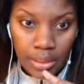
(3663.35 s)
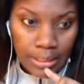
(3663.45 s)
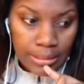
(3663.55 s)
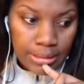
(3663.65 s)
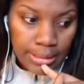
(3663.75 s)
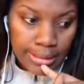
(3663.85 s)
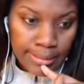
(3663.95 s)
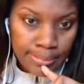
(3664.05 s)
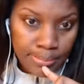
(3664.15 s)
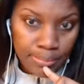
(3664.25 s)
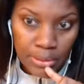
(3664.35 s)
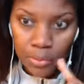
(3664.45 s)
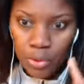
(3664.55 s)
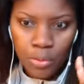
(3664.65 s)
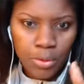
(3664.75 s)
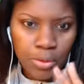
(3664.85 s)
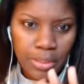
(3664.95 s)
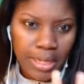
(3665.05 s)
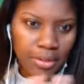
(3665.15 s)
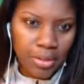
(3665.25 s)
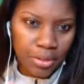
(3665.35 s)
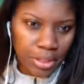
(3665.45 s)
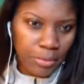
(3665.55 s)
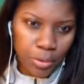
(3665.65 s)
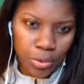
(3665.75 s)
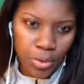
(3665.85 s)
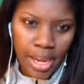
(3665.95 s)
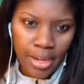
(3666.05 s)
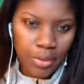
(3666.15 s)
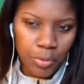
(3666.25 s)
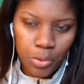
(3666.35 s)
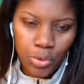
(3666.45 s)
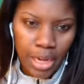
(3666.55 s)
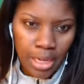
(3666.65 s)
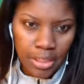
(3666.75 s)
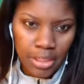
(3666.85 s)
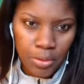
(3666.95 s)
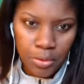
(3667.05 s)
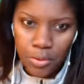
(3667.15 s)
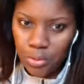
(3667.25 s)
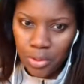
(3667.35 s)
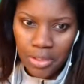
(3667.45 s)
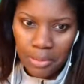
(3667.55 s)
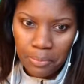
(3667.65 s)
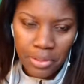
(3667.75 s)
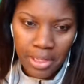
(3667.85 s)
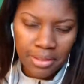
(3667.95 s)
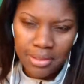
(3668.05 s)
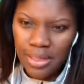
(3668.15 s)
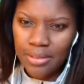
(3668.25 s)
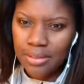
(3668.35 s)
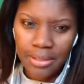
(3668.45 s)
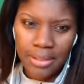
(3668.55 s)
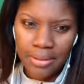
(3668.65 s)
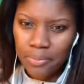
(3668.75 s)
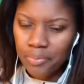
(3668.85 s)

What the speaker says: And but we'll do that another day. We'll track EOs one day, but not today.